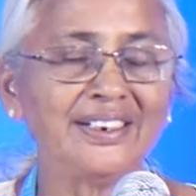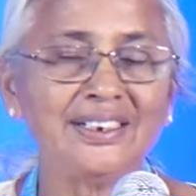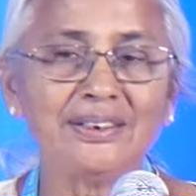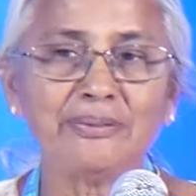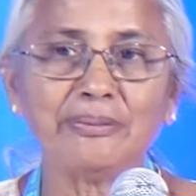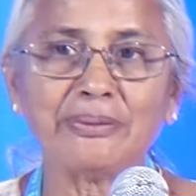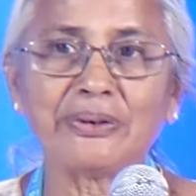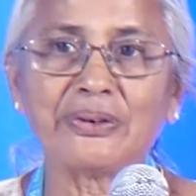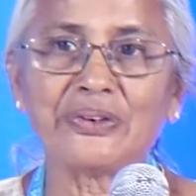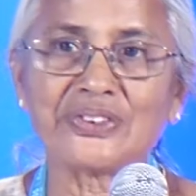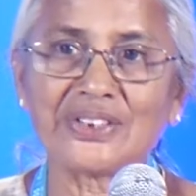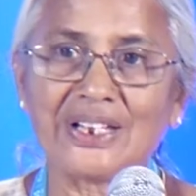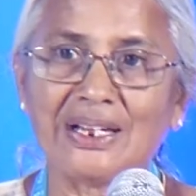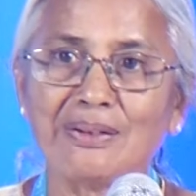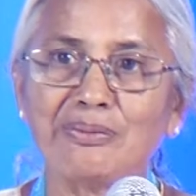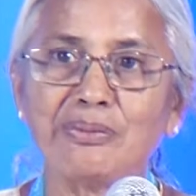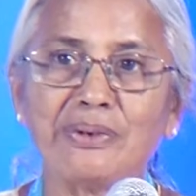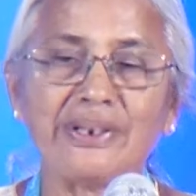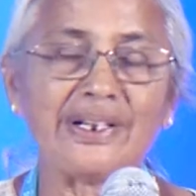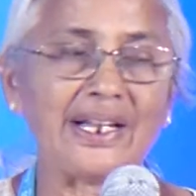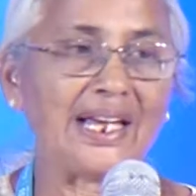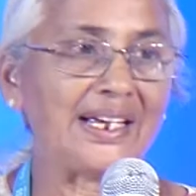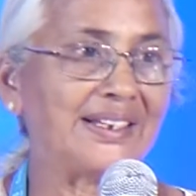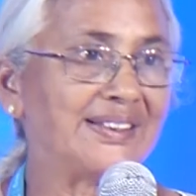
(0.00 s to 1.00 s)
because
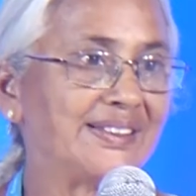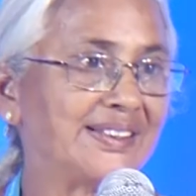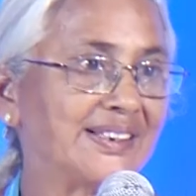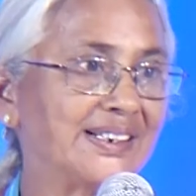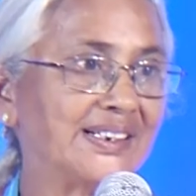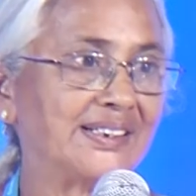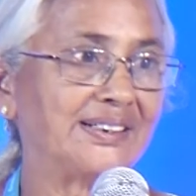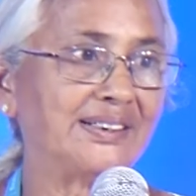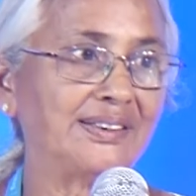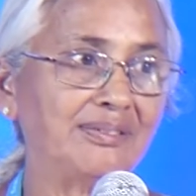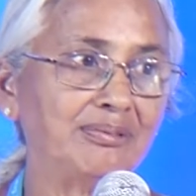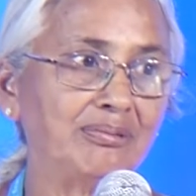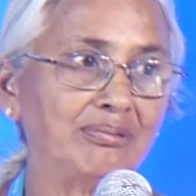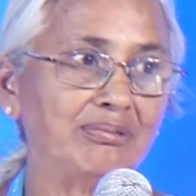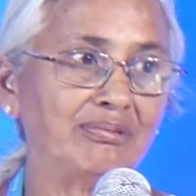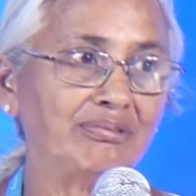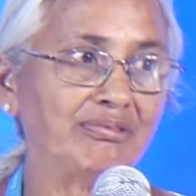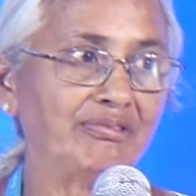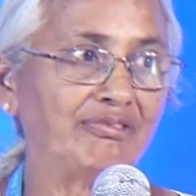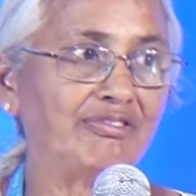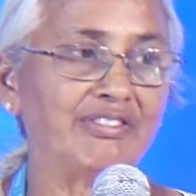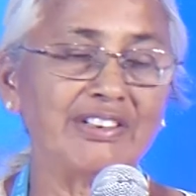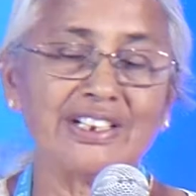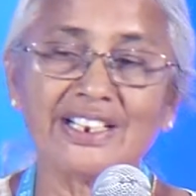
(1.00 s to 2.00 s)
I'm neither
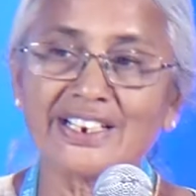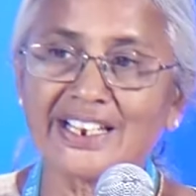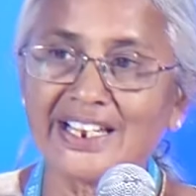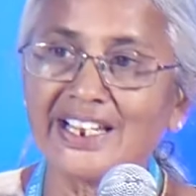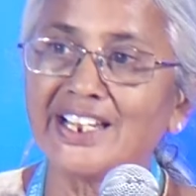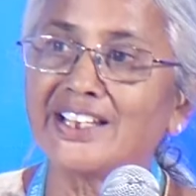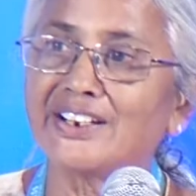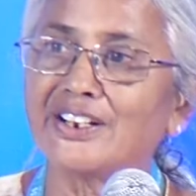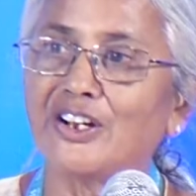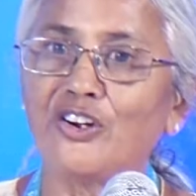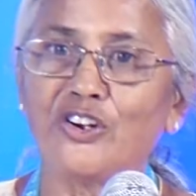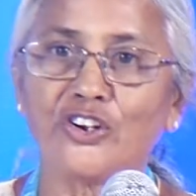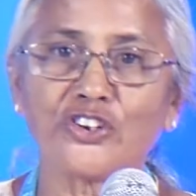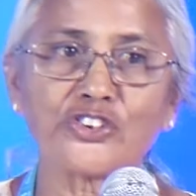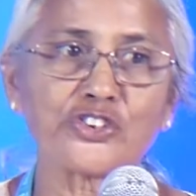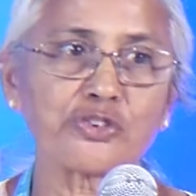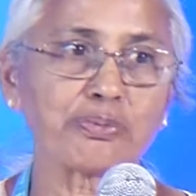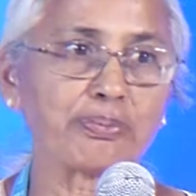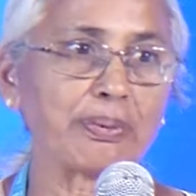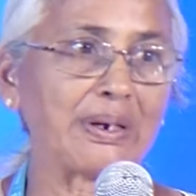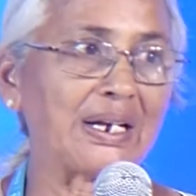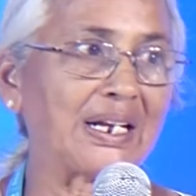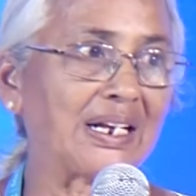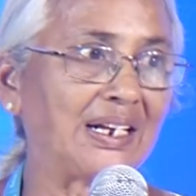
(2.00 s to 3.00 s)
working in a
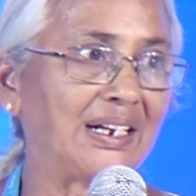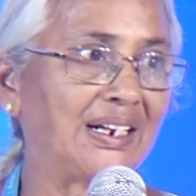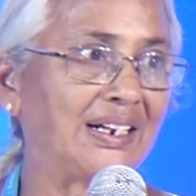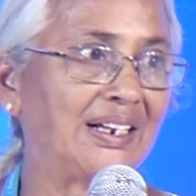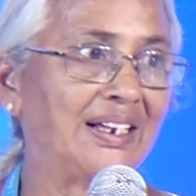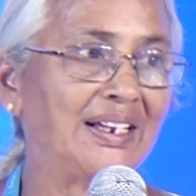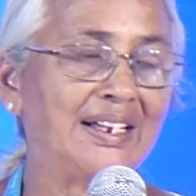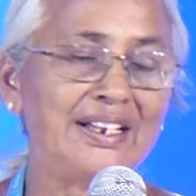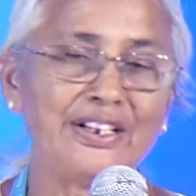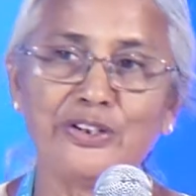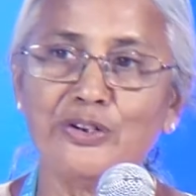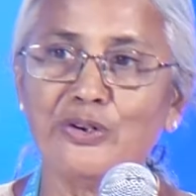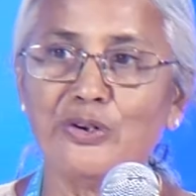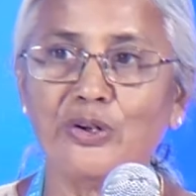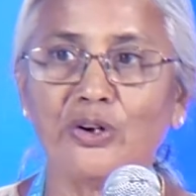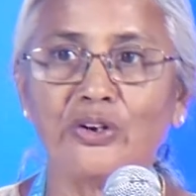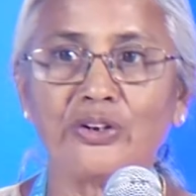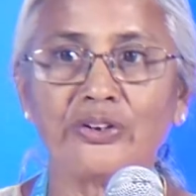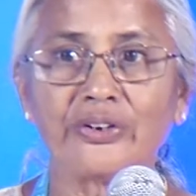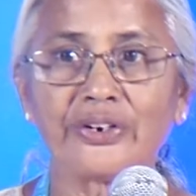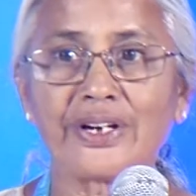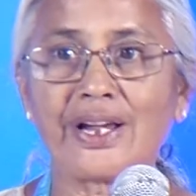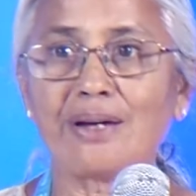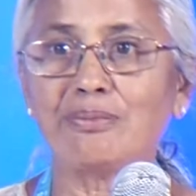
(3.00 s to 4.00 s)
hospital,
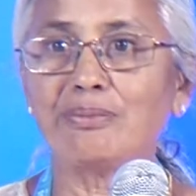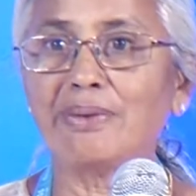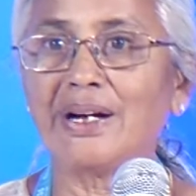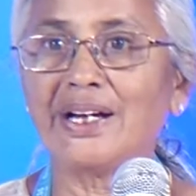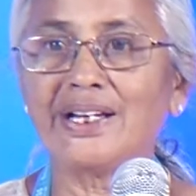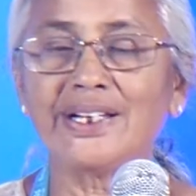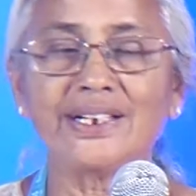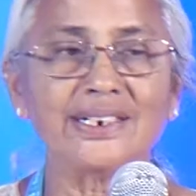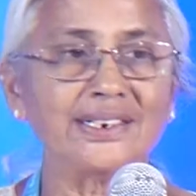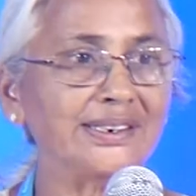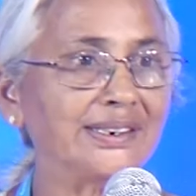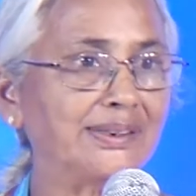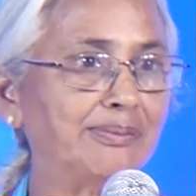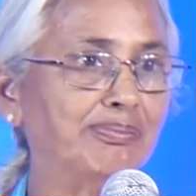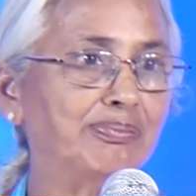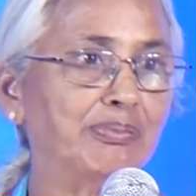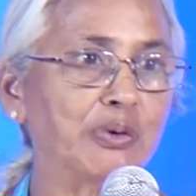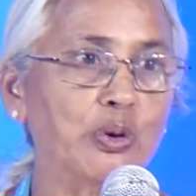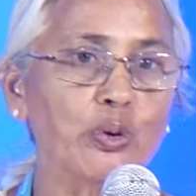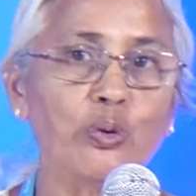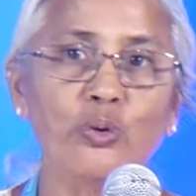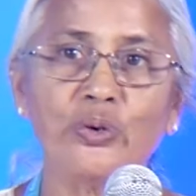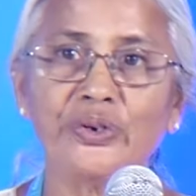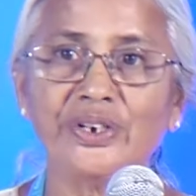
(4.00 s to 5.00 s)
nor am I an
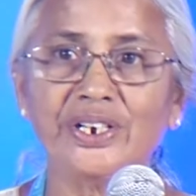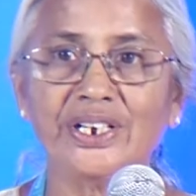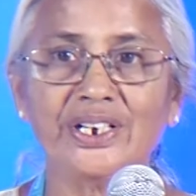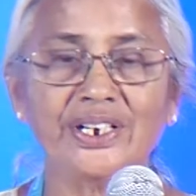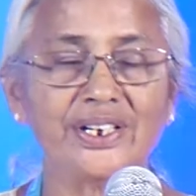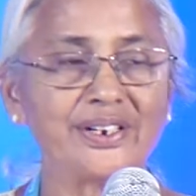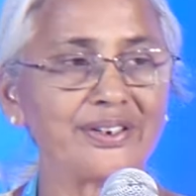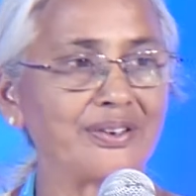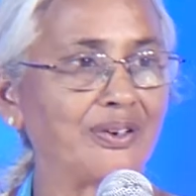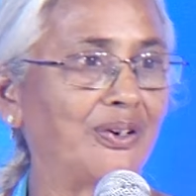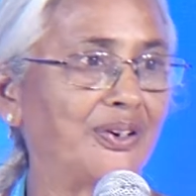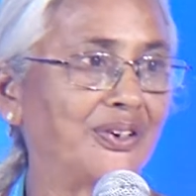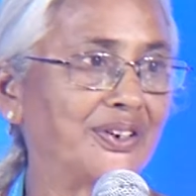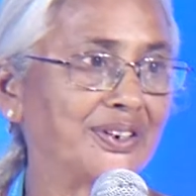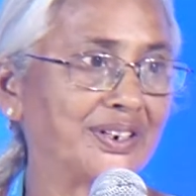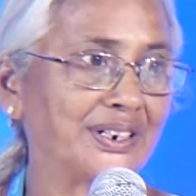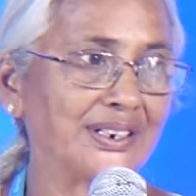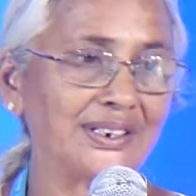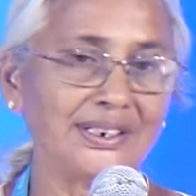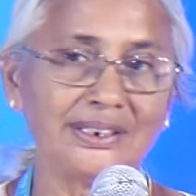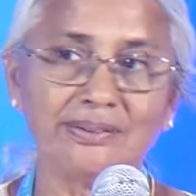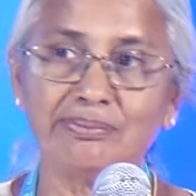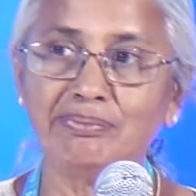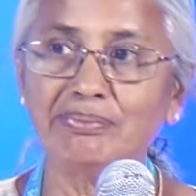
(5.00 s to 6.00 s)
owner or
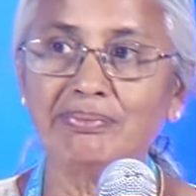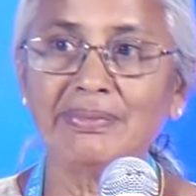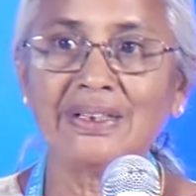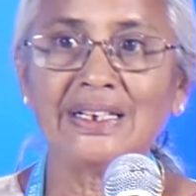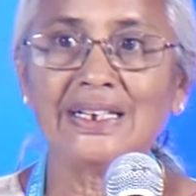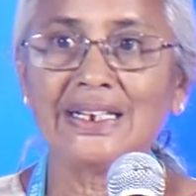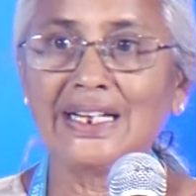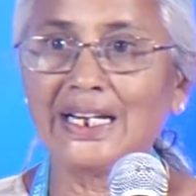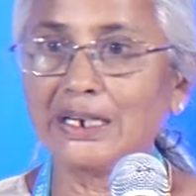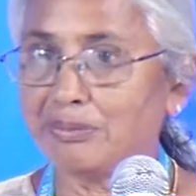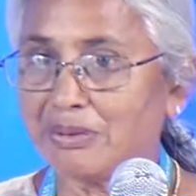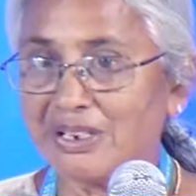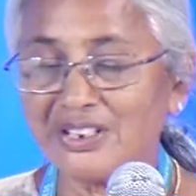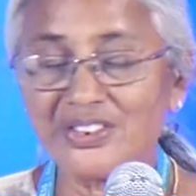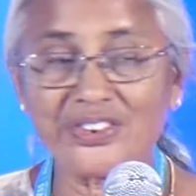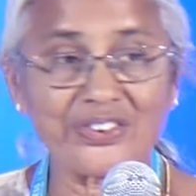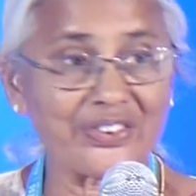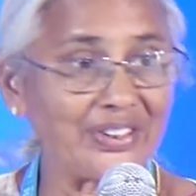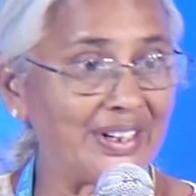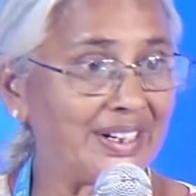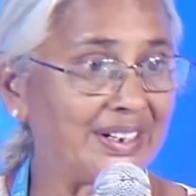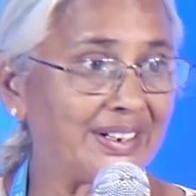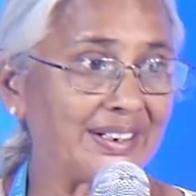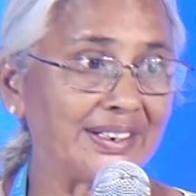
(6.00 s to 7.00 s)
an
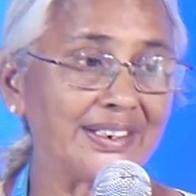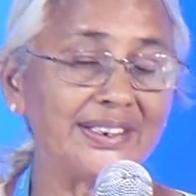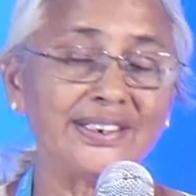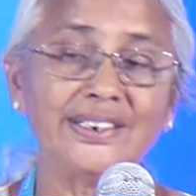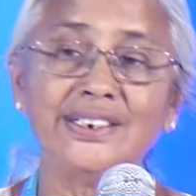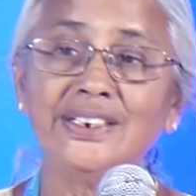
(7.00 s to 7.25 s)
administrator.